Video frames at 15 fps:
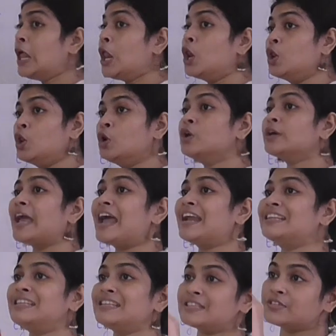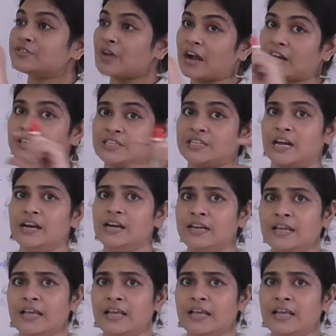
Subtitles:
we look at the structure,